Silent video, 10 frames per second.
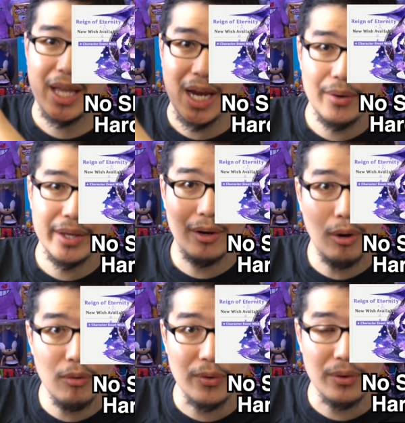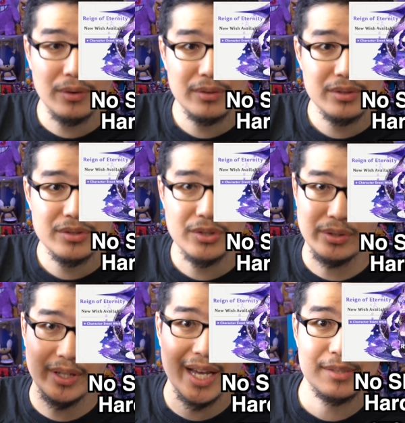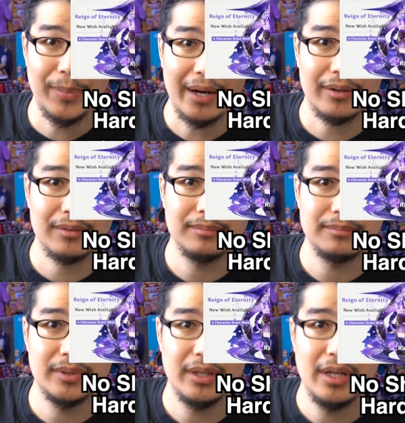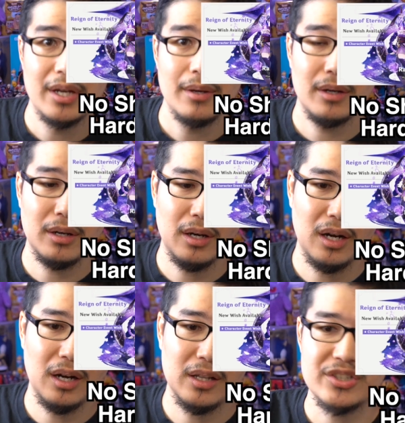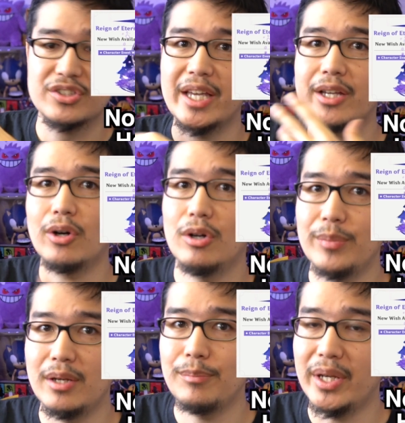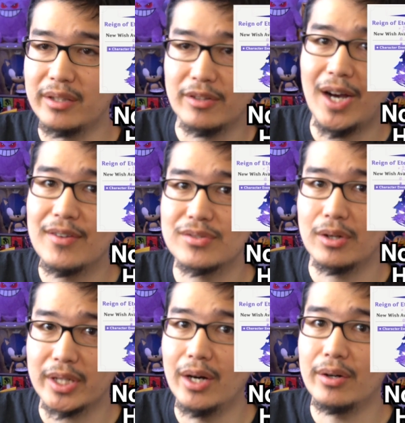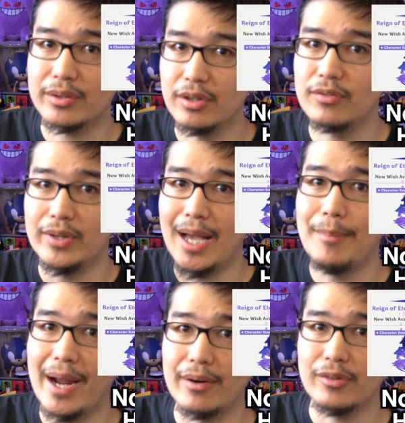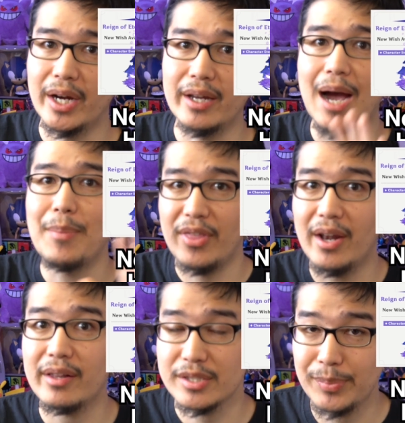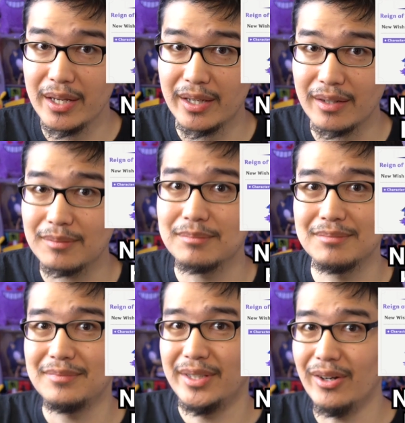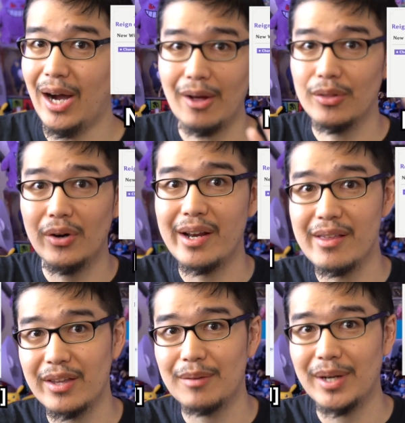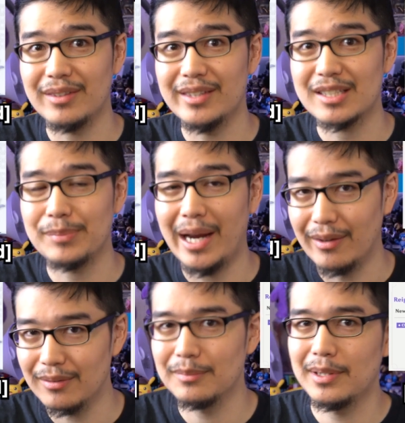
carrying over to the next banner. Uh, let's just say Kokomi being the five-star character for that banner, right? Hypothetically speaking, you know, I don't know anything about the next banner.